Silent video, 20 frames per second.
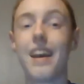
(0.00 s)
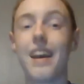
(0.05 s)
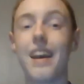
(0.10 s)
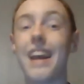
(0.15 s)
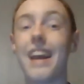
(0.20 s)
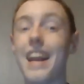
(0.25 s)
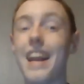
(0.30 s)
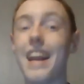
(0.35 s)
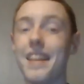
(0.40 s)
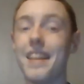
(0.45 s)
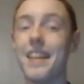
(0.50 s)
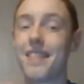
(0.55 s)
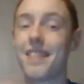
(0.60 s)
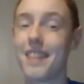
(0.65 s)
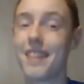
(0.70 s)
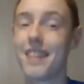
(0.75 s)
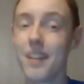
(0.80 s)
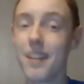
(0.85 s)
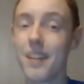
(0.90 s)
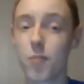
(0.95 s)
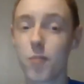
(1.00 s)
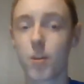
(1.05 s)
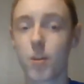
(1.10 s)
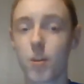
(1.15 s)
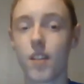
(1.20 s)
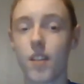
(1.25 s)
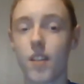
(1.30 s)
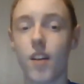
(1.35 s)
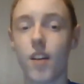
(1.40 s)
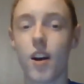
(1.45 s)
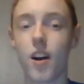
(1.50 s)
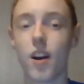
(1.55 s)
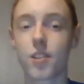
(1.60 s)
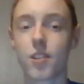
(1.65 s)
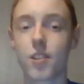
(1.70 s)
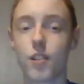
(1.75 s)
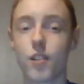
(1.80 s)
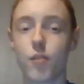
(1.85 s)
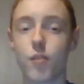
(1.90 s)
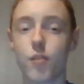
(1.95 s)
It didn't win an Oscar
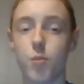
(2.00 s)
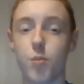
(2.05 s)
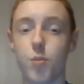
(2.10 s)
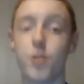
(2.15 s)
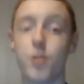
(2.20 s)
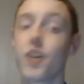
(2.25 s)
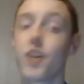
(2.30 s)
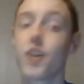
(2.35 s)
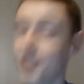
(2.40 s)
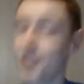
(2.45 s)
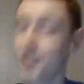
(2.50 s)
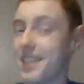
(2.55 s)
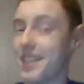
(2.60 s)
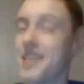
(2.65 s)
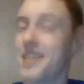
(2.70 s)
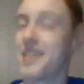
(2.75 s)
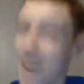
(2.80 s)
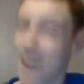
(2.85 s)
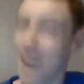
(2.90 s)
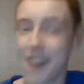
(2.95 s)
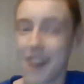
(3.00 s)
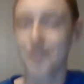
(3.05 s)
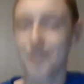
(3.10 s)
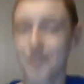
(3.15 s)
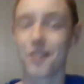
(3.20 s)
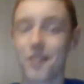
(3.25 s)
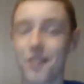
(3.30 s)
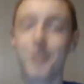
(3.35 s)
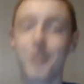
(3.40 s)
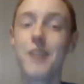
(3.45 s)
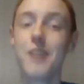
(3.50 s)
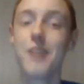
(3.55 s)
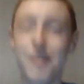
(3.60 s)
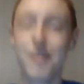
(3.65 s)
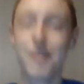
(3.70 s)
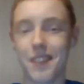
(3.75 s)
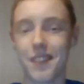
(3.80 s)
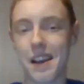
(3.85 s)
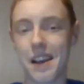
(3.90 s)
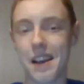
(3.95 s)
for production design for
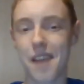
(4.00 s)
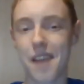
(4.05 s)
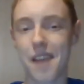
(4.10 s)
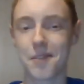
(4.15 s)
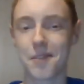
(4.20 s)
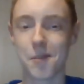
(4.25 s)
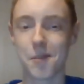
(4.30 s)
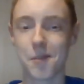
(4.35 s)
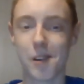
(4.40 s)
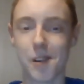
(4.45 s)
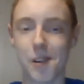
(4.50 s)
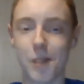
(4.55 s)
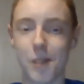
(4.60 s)
nothing, after all.